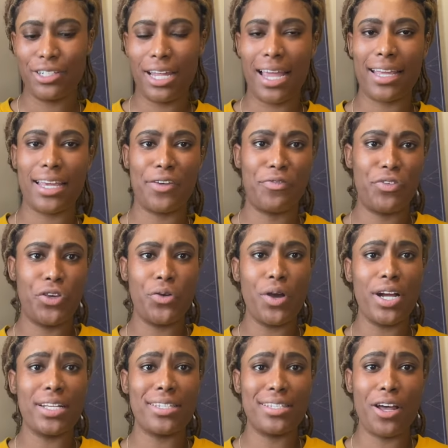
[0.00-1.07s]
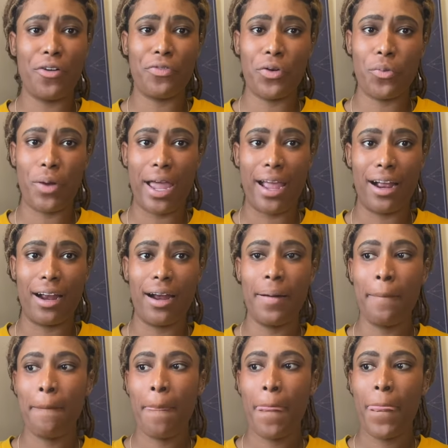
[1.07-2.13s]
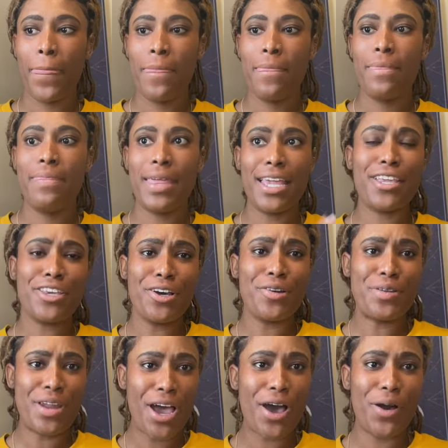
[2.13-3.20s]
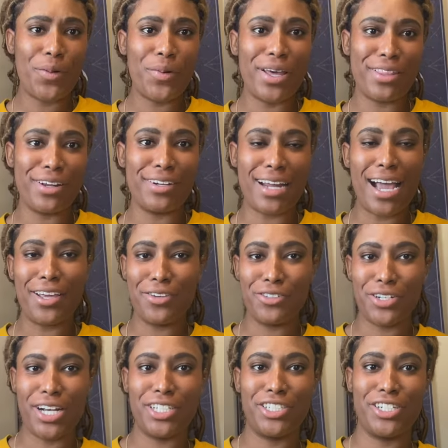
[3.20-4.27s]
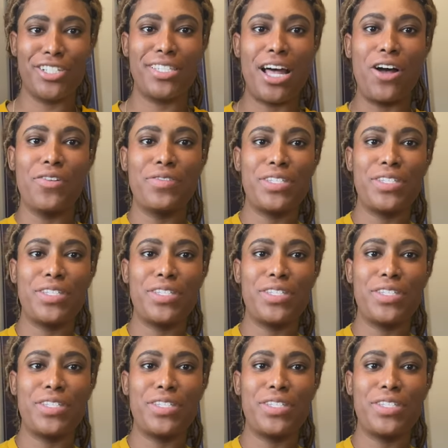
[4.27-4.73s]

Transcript: Like, if you are self-aware, then you'll know whether or not you trust yourself.